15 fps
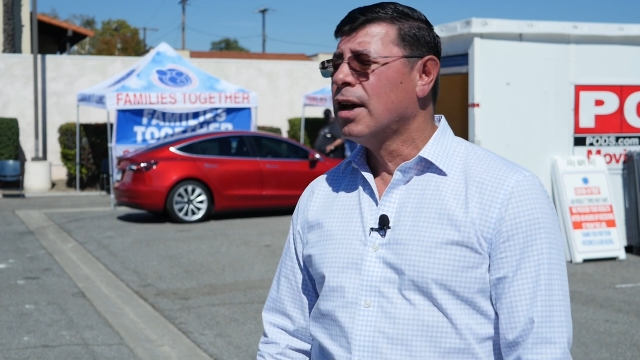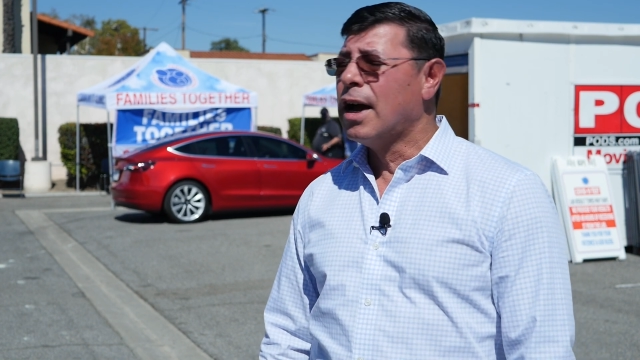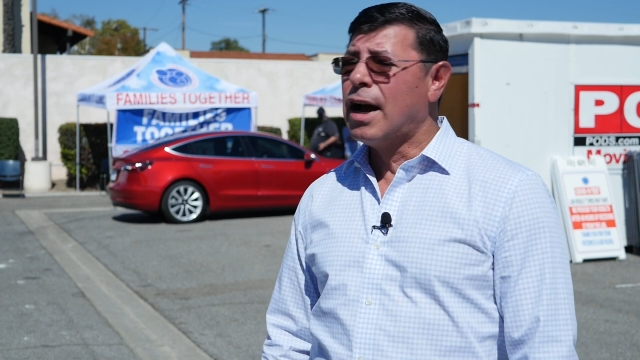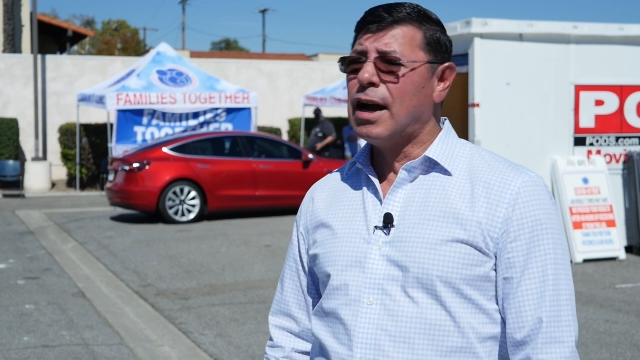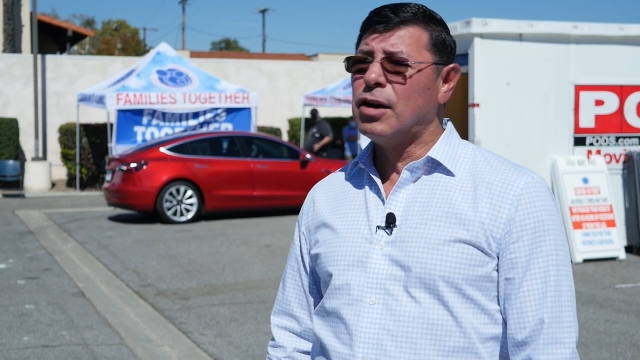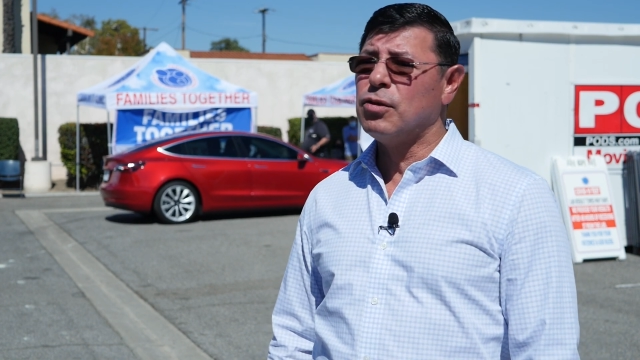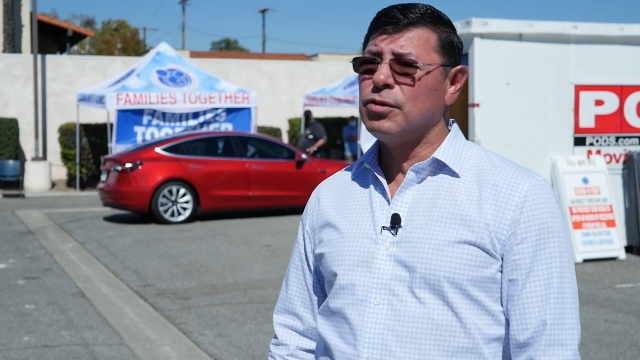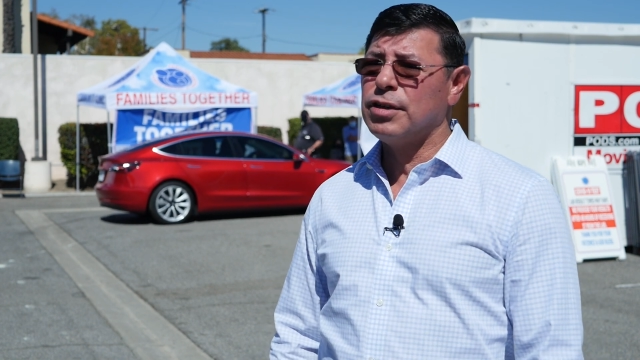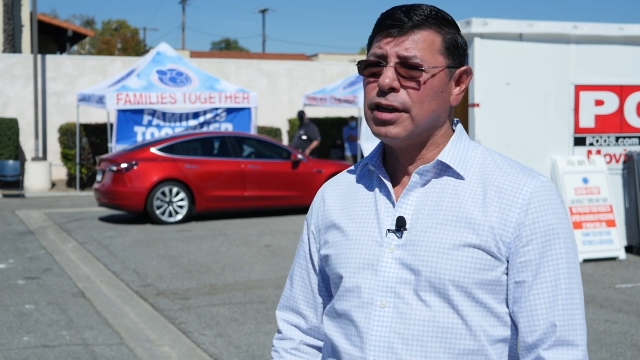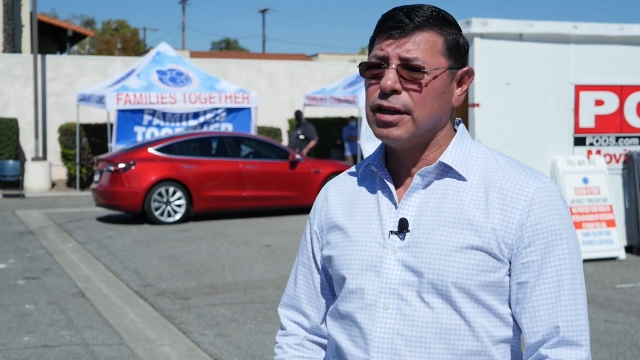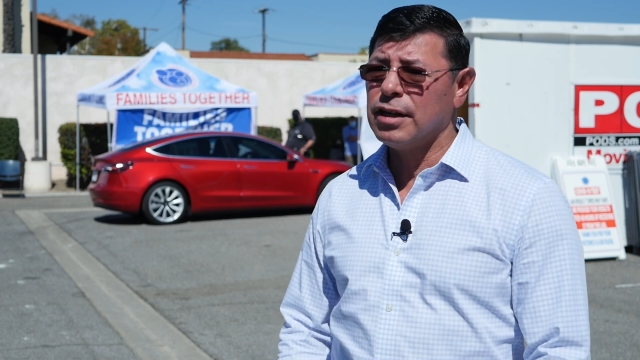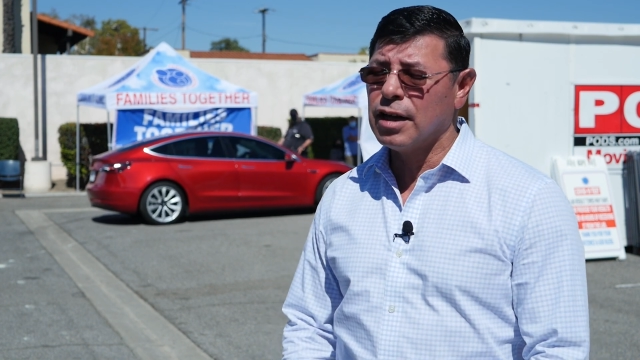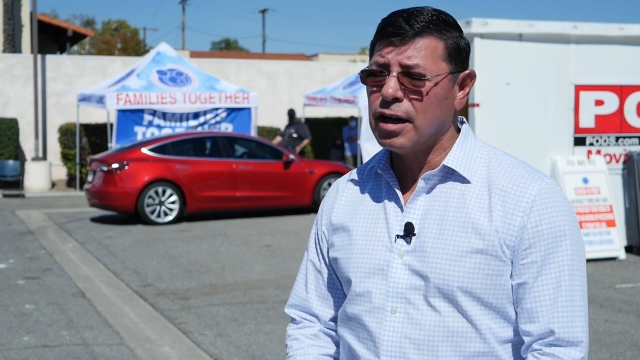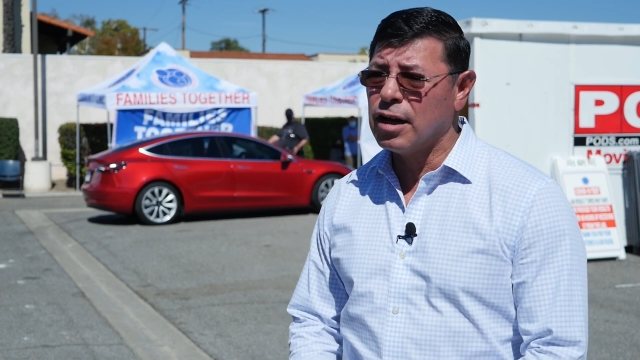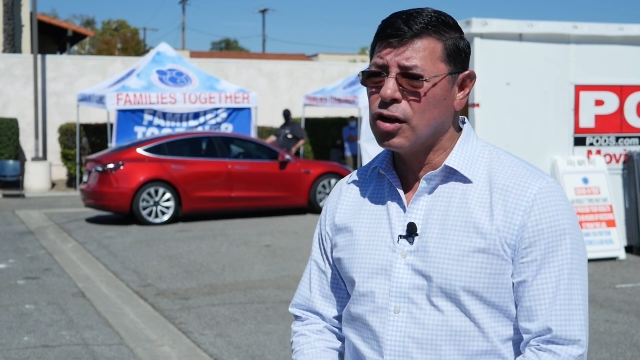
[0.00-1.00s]
How do
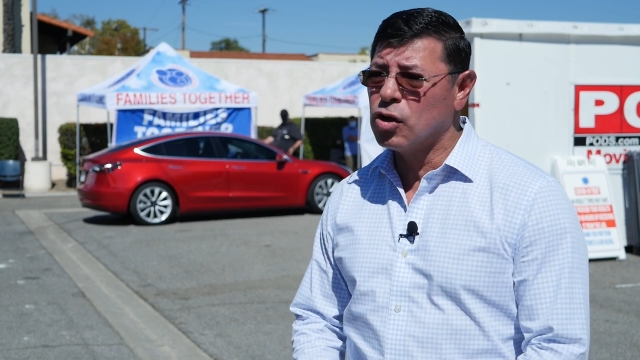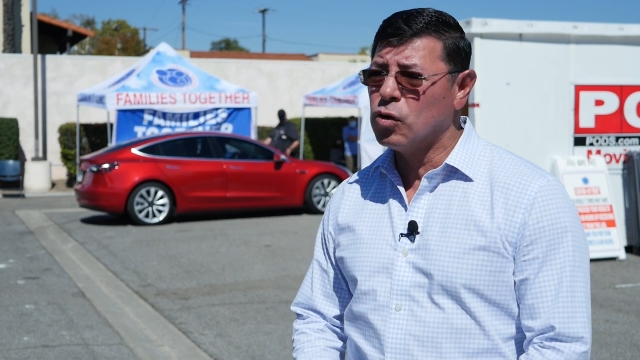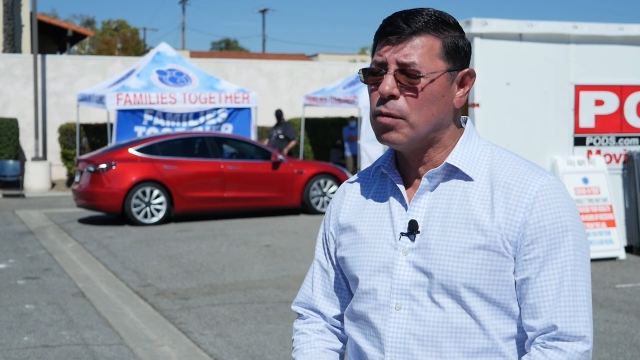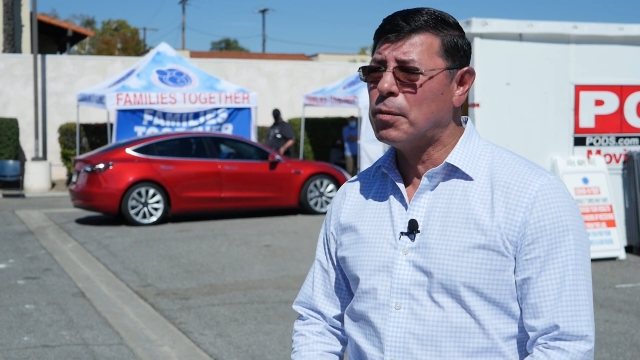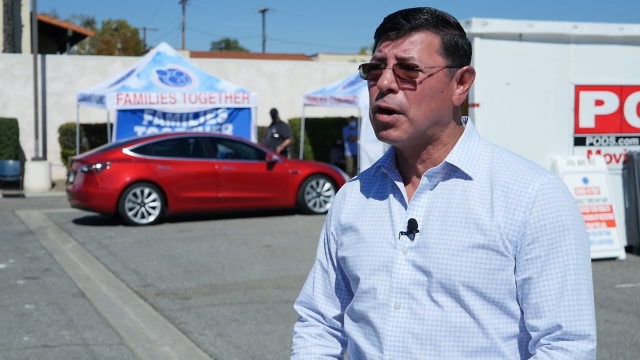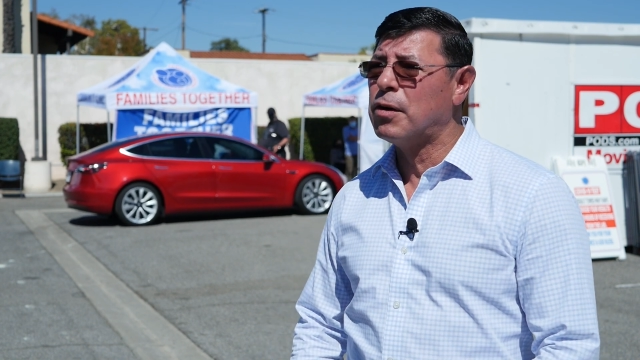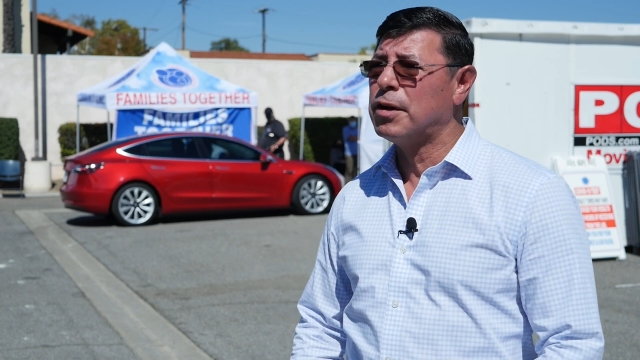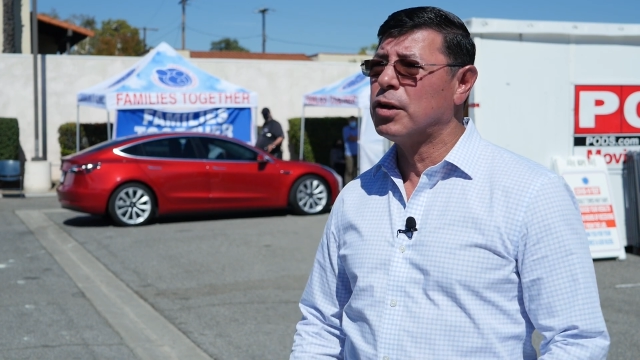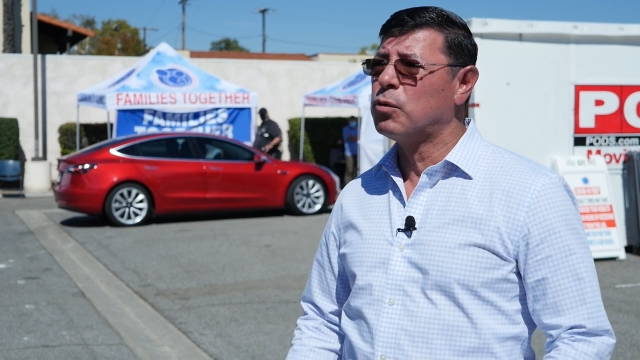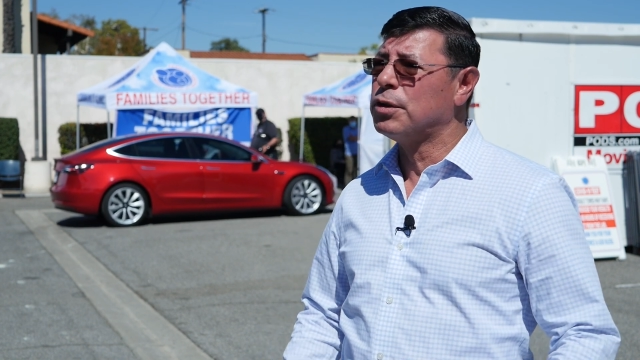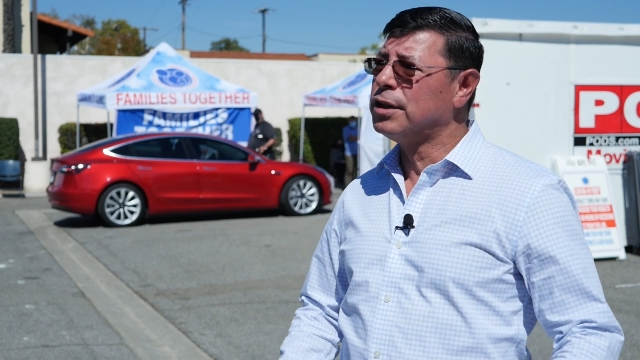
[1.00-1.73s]
they go about it?